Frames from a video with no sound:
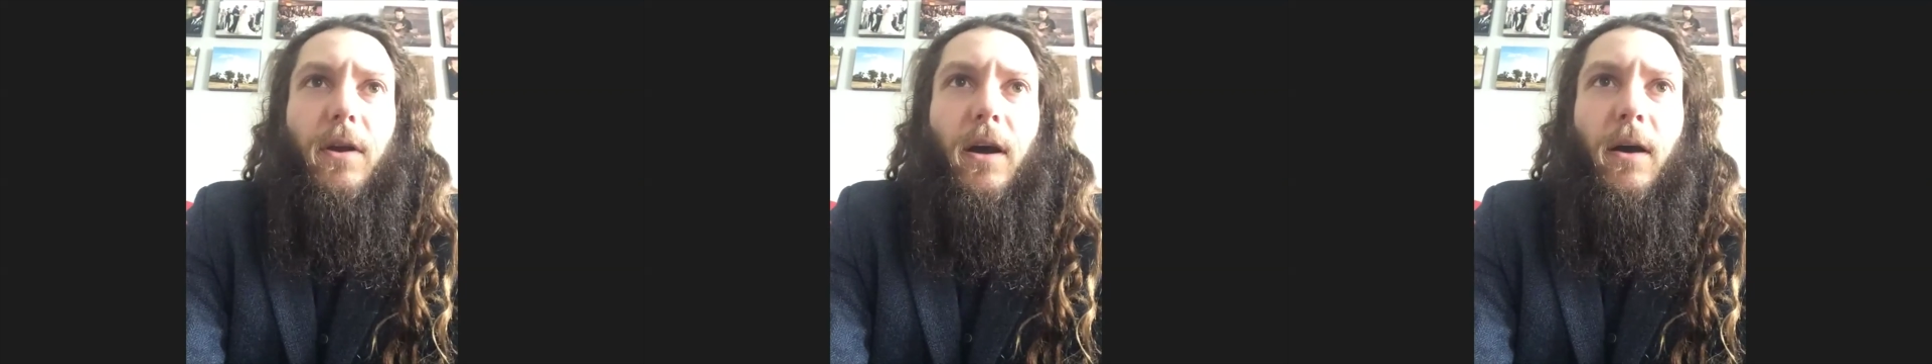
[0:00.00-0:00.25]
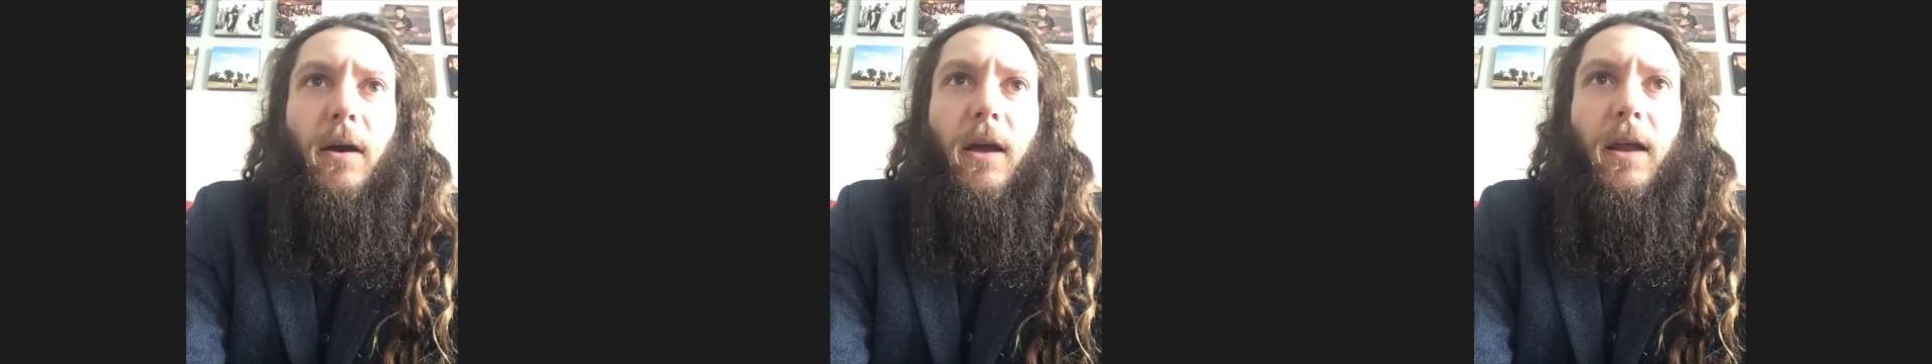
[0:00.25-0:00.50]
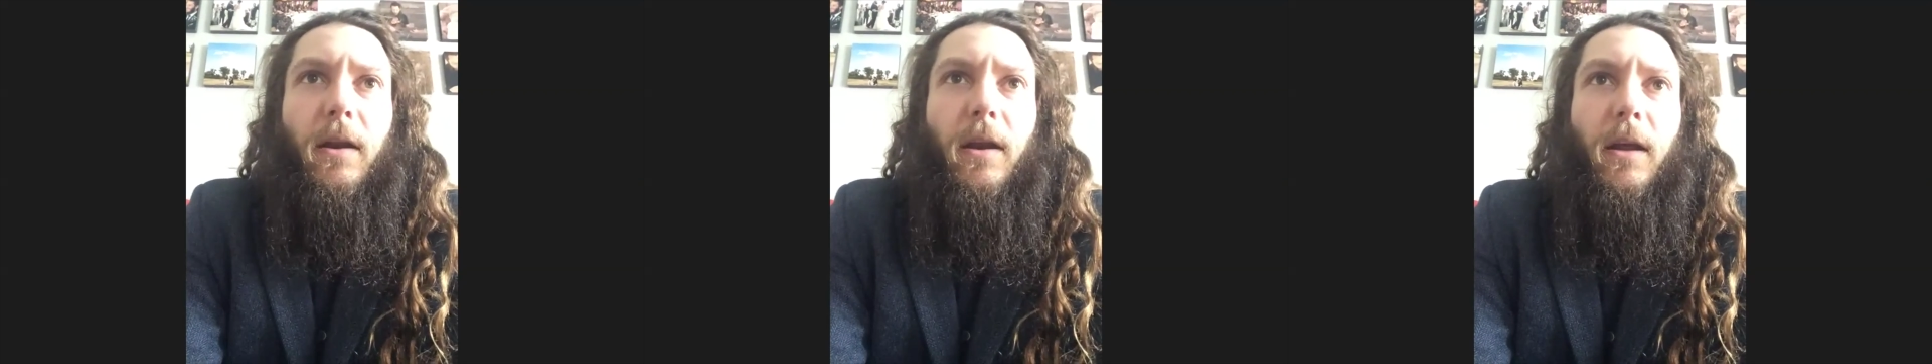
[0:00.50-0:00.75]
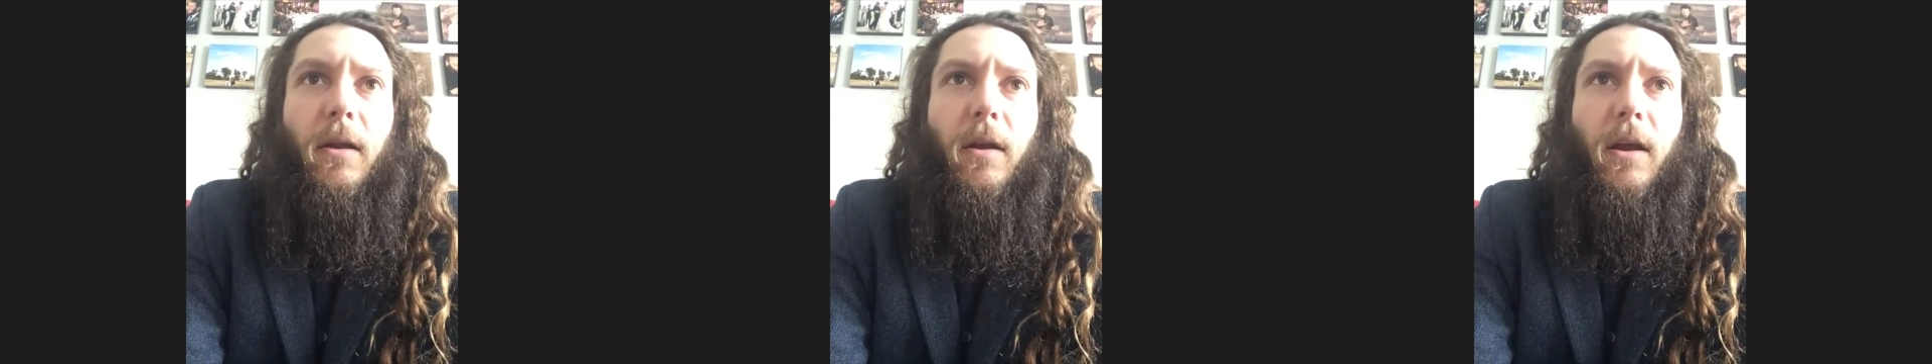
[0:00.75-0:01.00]
uh, and
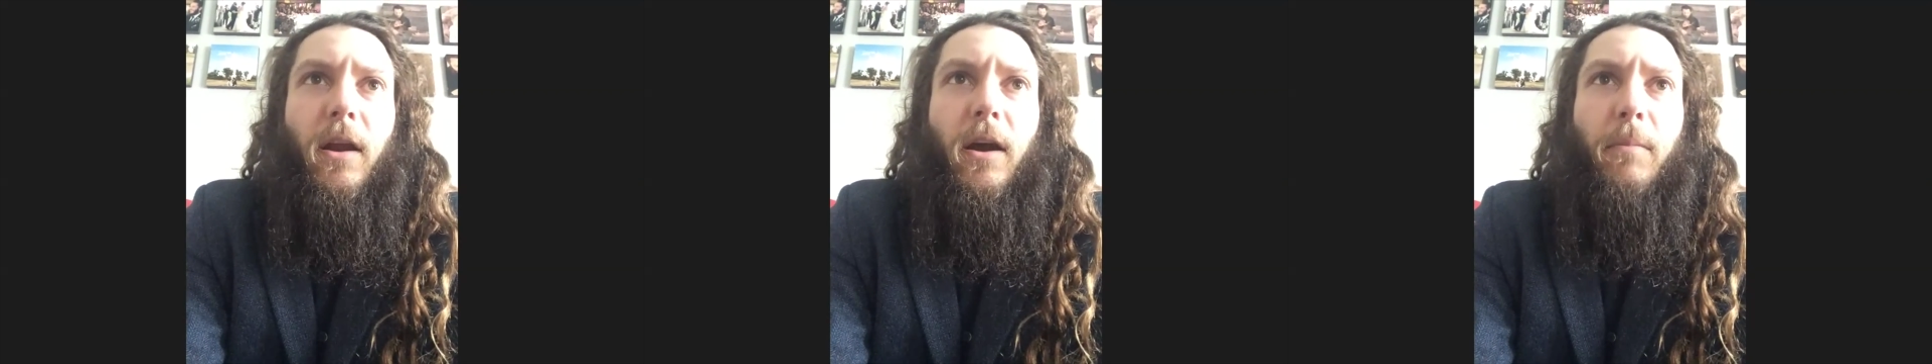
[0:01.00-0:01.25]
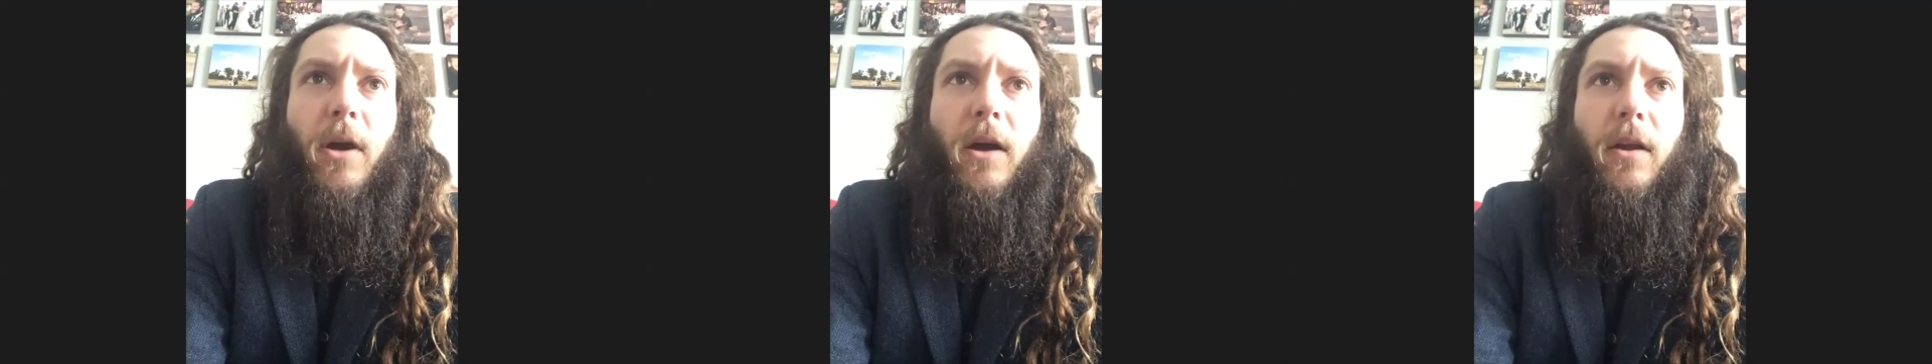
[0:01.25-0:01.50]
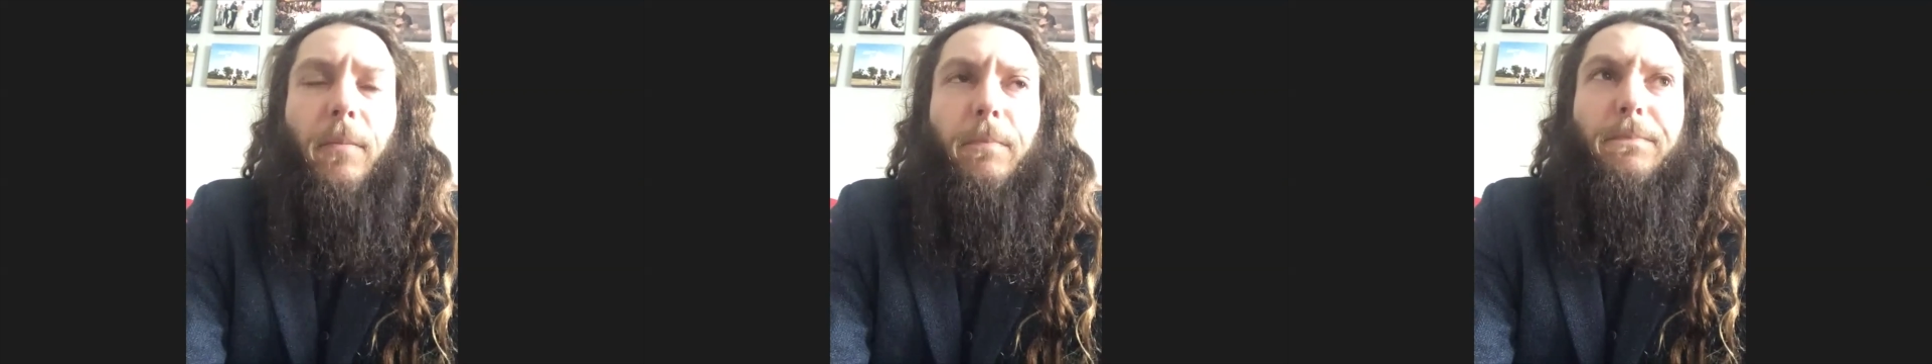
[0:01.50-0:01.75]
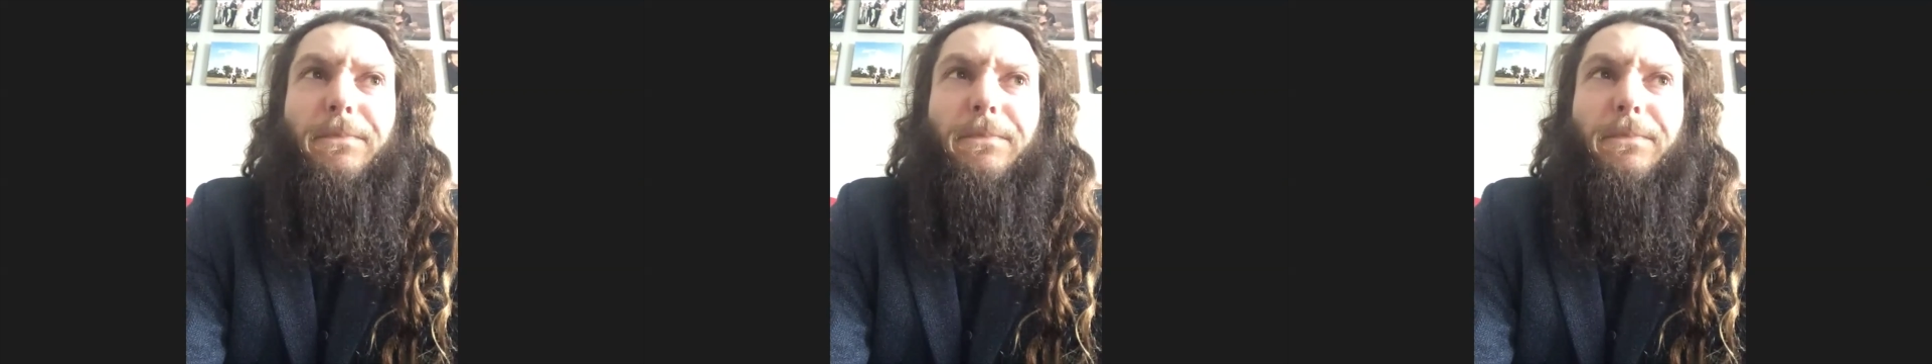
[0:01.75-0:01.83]
and and i'm not a,